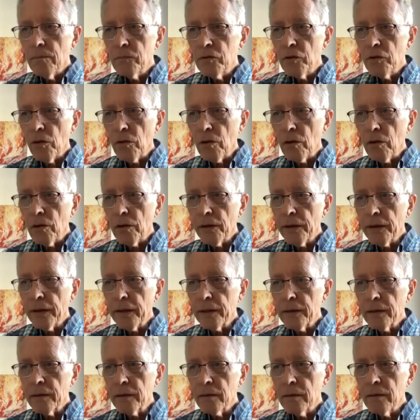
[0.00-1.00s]

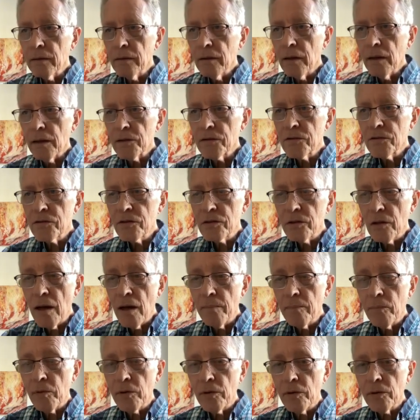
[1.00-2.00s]
totally
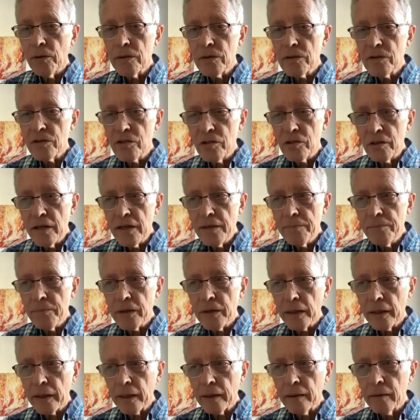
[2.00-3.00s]
slumber and
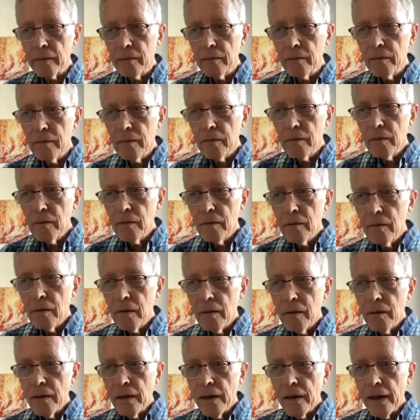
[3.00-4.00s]
sleeping
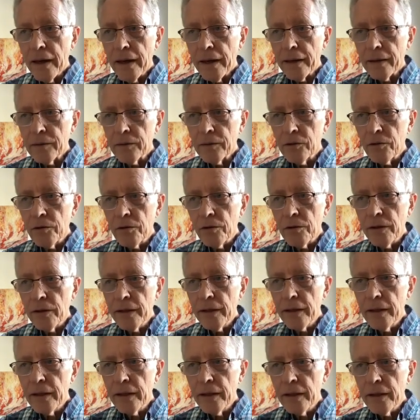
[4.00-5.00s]
and
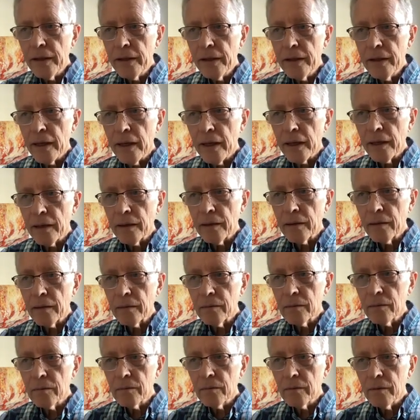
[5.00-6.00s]
dirty
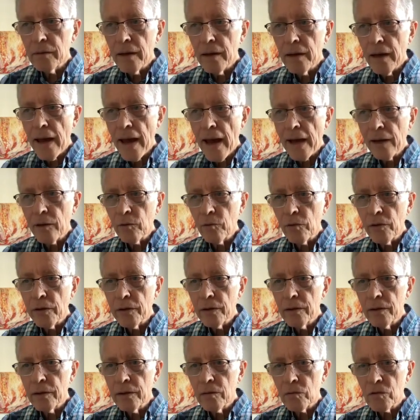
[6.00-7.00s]
and
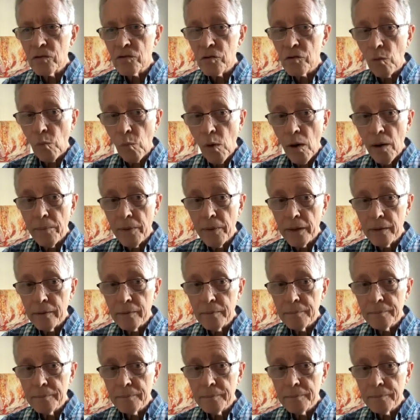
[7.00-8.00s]
hag-ridden. It was a woman.